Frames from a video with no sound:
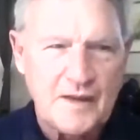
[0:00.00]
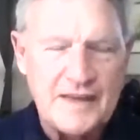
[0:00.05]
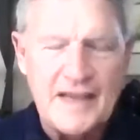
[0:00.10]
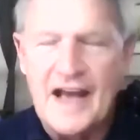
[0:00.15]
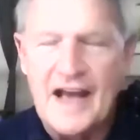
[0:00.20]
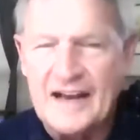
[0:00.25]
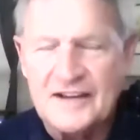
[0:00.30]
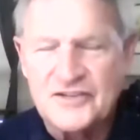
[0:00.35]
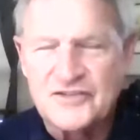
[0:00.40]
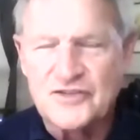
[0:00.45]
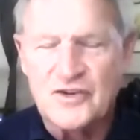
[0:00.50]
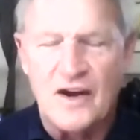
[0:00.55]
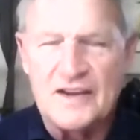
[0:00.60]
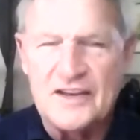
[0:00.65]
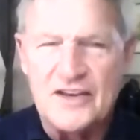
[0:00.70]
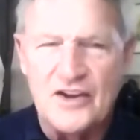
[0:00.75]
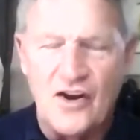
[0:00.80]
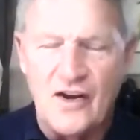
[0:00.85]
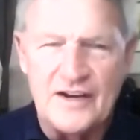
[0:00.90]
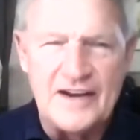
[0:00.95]
yeah, so
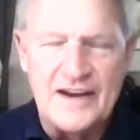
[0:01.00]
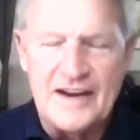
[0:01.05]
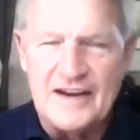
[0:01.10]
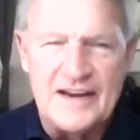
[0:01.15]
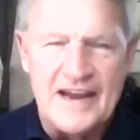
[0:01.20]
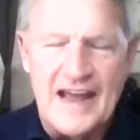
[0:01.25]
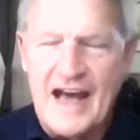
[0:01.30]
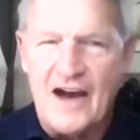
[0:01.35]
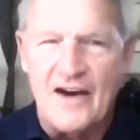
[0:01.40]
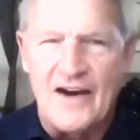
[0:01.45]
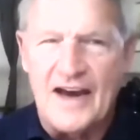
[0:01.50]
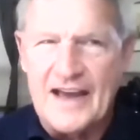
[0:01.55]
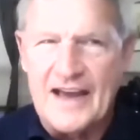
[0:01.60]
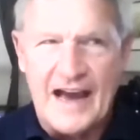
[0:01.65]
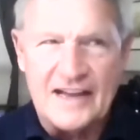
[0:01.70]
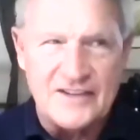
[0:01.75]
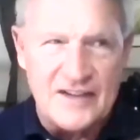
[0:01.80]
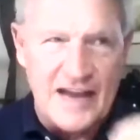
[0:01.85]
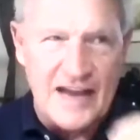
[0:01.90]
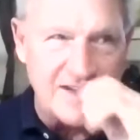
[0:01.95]
now
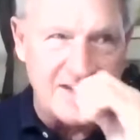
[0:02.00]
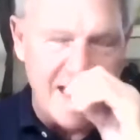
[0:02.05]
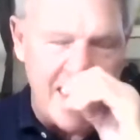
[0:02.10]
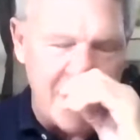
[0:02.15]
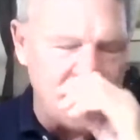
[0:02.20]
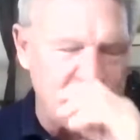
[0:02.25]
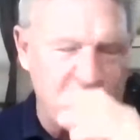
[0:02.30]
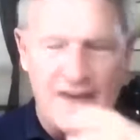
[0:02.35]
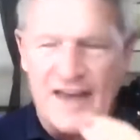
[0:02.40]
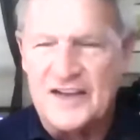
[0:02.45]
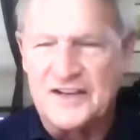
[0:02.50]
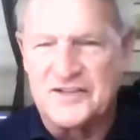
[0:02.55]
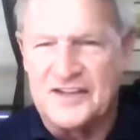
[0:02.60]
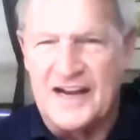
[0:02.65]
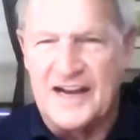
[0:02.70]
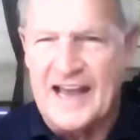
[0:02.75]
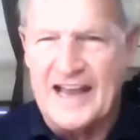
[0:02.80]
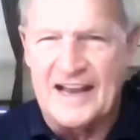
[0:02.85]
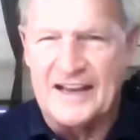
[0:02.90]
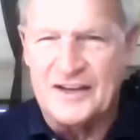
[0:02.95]
I take things
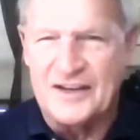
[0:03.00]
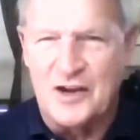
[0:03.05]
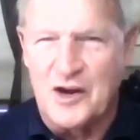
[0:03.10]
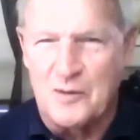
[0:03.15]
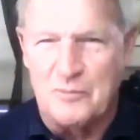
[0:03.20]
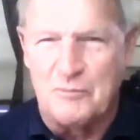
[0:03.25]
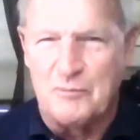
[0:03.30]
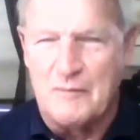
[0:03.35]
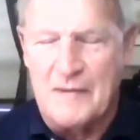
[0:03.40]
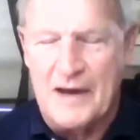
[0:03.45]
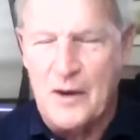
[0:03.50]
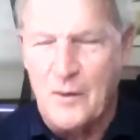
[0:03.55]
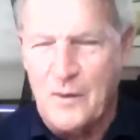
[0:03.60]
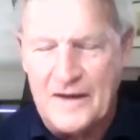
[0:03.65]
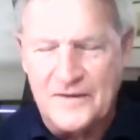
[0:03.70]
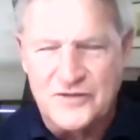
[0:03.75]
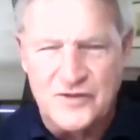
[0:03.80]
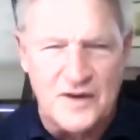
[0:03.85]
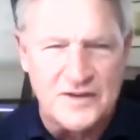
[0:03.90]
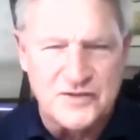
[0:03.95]
that my
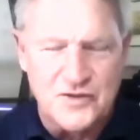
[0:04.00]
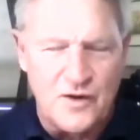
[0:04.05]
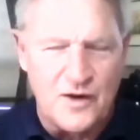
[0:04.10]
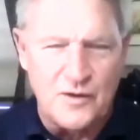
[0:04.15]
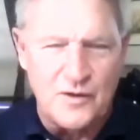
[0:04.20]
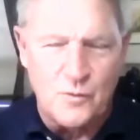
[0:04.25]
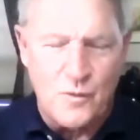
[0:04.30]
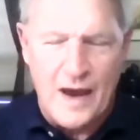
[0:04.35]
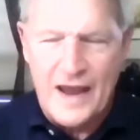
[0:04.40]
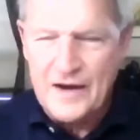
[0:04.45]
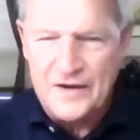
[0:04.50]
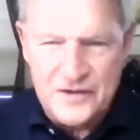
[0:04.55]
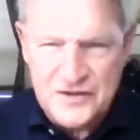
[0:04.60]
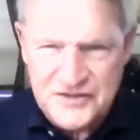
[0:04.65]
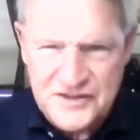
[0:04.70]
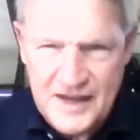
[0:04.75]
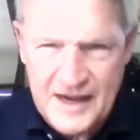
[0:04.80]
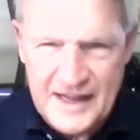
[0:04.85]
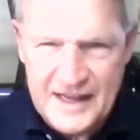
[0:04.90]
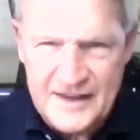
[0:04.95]
wife's always going, why are you
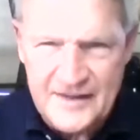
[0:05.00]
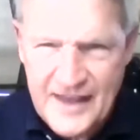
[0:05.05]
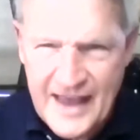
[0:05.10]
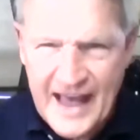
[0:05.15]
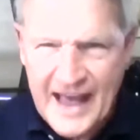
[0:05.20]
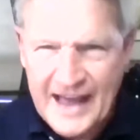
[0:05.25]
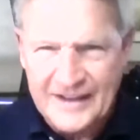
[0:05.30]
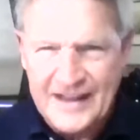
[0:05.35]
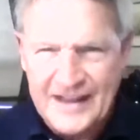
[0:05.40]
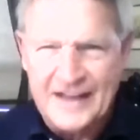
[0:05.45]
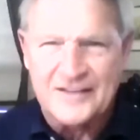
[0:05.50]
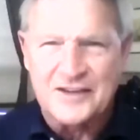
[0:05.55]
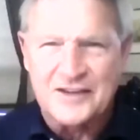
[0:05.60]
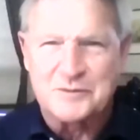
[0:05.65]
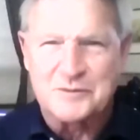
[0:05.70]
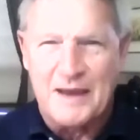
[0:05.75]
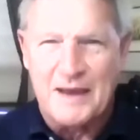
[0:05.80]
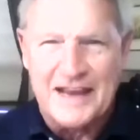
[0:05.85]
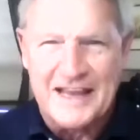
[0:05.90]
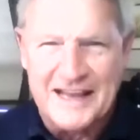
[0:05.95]
studying that? That
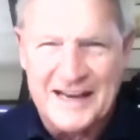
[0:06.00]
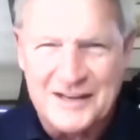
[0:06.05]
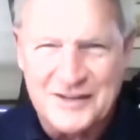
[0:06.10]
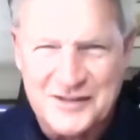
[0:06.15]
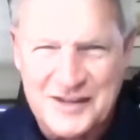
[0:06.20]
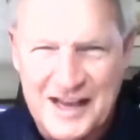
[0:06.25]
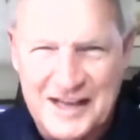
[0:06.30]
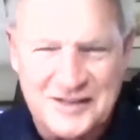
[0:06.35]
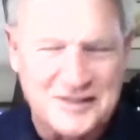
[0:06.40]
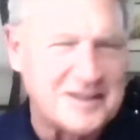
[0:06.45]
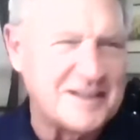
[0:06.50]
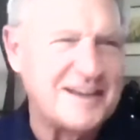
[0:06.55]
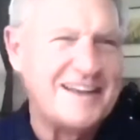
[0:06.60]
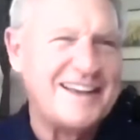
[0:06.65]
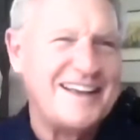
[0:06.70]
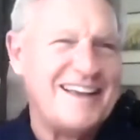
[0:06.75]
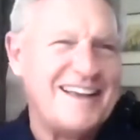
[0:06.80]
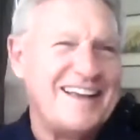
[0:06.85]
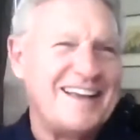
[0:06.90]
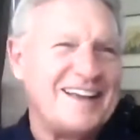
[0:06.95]
doesn't make any sense.
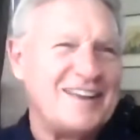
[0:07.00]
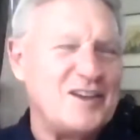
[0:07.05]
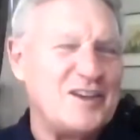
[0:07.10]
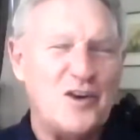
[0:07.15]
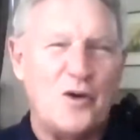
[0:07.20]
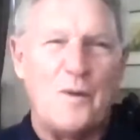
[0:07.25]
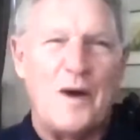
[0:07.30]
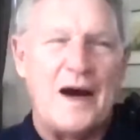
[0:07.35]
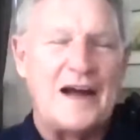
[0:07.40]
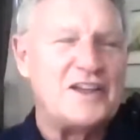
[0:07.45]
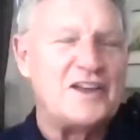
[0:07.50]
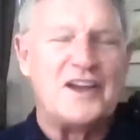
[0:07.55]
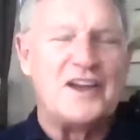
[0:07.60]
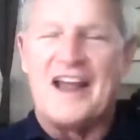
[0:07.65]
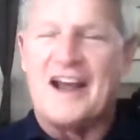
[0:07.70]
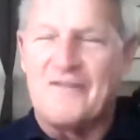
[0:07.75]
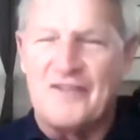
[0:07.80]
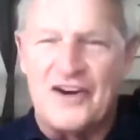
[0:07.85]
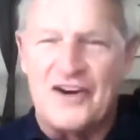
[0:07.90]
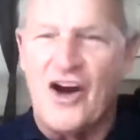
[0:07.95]
You know what? You
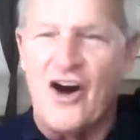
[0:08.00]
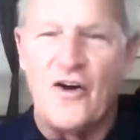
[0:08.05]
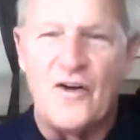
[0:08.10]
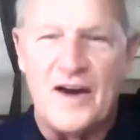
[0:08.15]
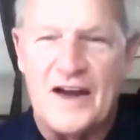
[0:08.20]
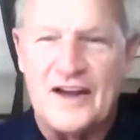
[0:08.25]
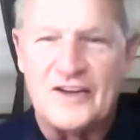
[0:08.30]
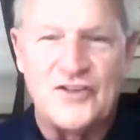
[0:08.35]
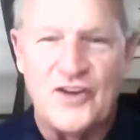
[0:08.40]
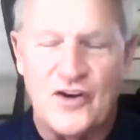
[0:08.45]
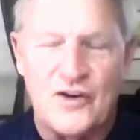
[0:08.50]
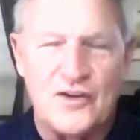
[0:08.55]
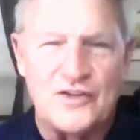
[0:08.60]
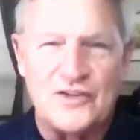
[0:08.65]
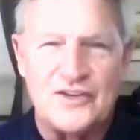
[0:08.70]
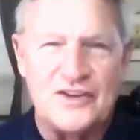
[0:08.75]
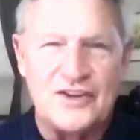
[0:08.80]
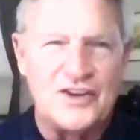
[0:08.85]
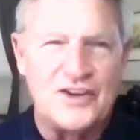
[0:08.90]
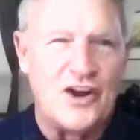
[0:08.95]
never know
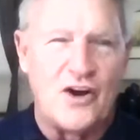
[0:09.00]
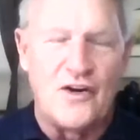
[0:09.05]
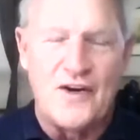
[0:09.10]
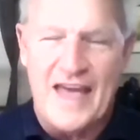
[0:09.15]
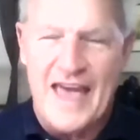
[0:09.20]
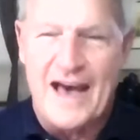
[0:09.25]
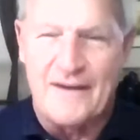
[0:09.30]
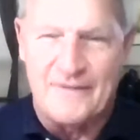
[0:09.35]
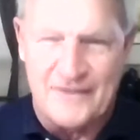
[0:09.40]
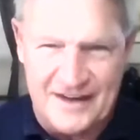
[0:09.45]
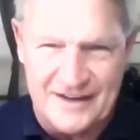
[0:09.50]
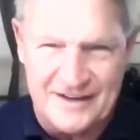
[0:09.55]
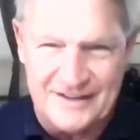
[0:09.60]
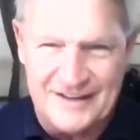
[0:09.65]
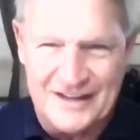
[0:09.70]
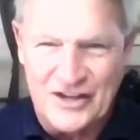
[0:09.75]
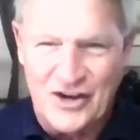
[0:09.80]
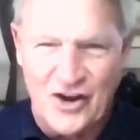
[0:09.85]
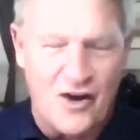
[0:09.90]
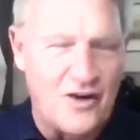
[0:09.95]
until you don't have it.
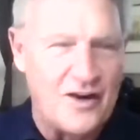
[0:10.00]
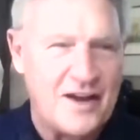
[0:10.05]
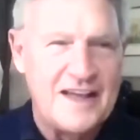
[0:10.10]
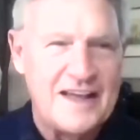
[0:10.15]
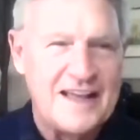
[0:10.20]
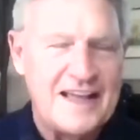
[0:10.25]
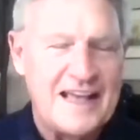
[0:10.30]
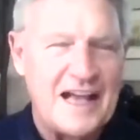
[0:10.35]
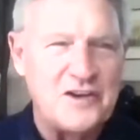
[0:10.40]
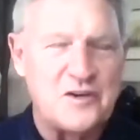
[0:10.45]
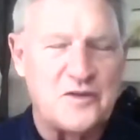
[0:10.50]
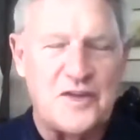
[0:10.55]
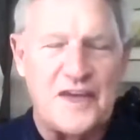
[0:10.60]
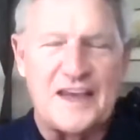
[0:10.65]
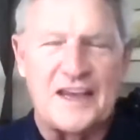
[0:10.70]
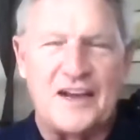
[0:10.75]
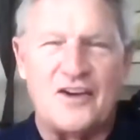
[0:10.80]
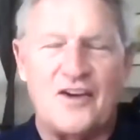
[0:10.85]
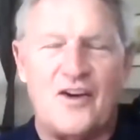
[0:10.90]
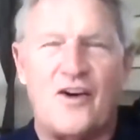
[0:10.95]
And you're
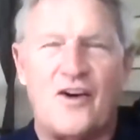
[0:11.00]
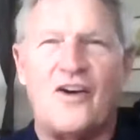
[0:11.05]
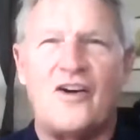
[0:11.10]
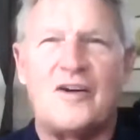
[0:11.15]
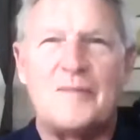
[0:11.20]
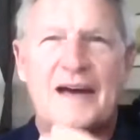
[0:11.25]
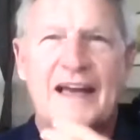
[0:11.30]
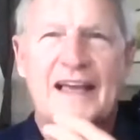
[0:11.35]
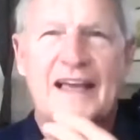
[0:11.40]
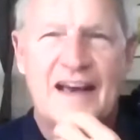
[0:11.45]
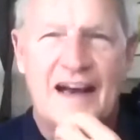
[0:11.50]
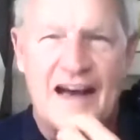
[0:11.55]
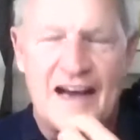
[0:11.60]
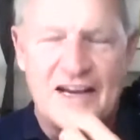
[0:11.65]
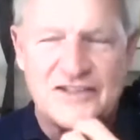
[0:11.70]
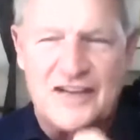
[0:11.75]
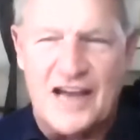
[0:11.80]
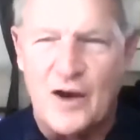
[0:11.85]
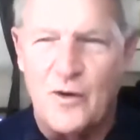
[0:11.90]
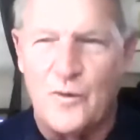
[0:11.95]
thinking, oh my
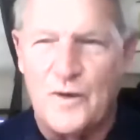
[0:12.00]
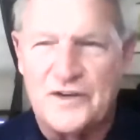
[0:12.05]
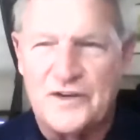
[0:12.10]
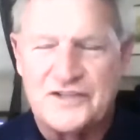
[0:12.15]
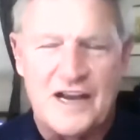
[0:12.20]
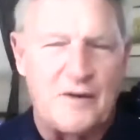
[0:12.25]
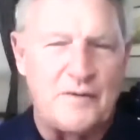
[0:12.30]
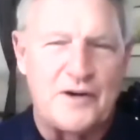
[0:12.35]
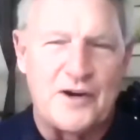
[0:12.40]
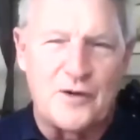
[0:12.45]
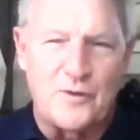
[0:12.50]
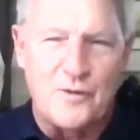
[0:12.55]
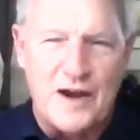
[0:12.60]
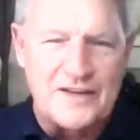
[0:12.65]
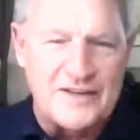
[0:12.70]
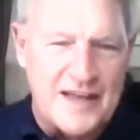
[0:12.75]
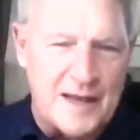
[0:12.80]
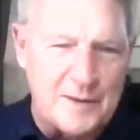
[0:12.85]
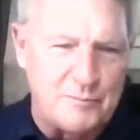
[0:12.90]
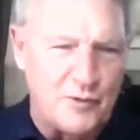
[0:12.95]
gosh, I wish I would have
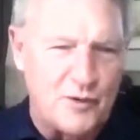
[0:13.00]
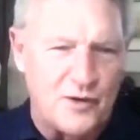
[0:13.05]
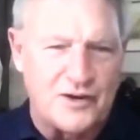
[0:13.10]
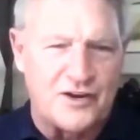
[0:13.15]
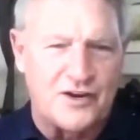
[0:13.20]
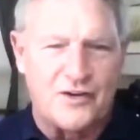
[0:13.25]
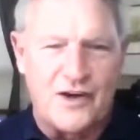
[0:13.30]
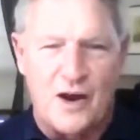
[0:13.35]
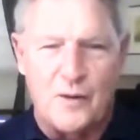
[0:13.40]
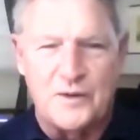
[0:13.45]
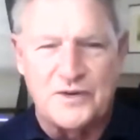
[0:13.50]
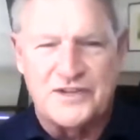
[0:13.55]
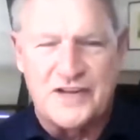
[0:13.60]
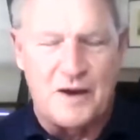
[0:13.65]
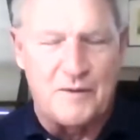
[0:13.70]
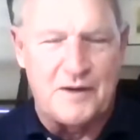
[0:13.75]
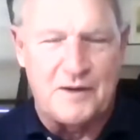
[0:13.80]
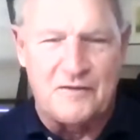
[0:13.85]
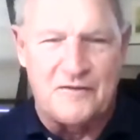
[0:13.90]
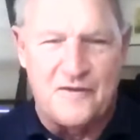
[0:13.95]
read that book, or I wish
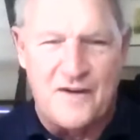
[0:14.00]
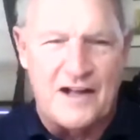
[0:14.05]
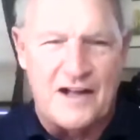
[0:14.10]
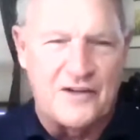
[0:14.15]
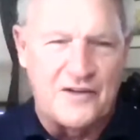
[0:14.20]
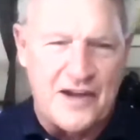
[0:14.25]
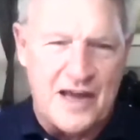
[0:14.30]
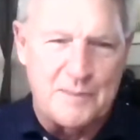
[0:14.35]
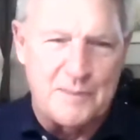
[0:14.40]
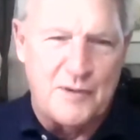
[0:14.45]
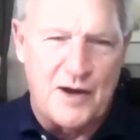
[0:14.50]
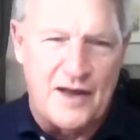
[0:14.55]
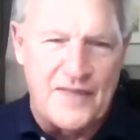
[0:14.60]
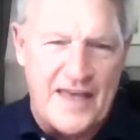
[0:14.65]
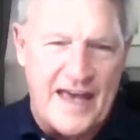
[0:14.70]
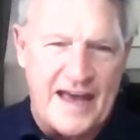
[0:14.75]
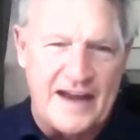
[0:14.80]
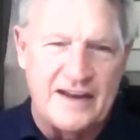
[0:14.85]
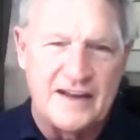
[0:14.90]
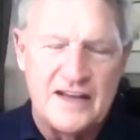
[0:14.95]
I would have followed up on
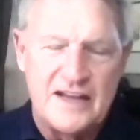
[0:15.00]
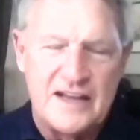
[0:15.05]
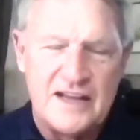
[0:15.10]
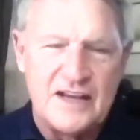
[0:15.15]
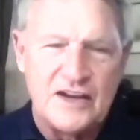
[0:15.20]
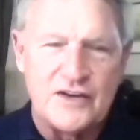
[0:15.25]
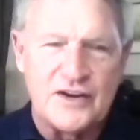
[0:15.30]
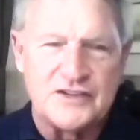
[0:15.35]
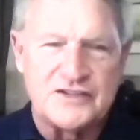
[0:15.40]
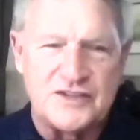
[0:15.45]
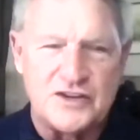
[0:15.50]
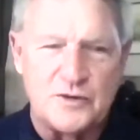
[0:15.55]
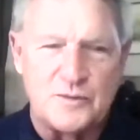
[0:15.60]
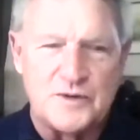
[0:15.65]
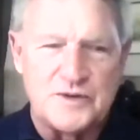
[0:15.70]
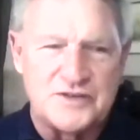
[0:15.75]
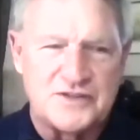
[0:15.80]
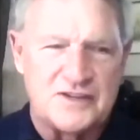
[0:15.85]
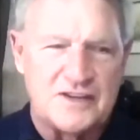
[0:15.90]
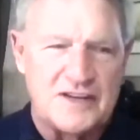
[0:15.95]
that, because it
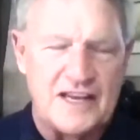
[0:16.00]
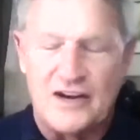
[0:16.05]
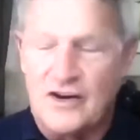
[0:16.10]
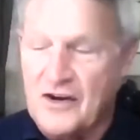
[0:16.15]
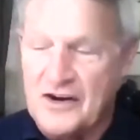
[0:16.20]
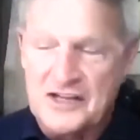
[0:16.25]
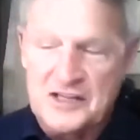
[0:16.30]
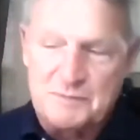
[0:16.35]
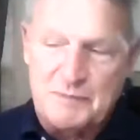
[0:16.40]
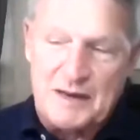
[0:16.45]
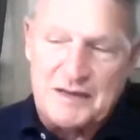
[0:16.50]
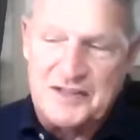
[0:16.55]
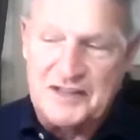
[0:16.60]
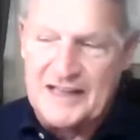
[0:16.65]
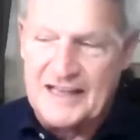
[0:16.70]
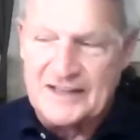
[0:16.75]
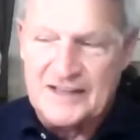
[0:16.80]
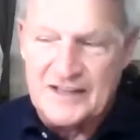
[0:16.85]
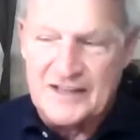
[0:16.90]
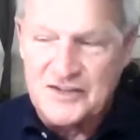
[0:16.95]
was, and especially
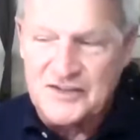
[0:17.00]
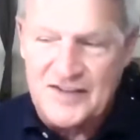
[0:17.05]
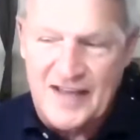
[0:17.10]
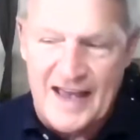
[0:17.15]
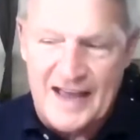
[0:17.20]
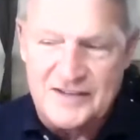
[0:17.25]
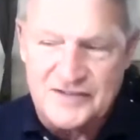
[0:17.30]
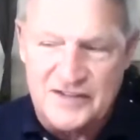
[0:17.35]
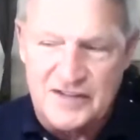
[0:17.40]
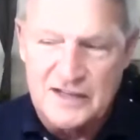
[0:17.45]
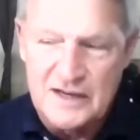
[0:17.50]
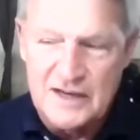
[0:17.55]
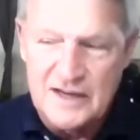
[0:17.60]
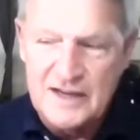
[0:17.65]
like these tests,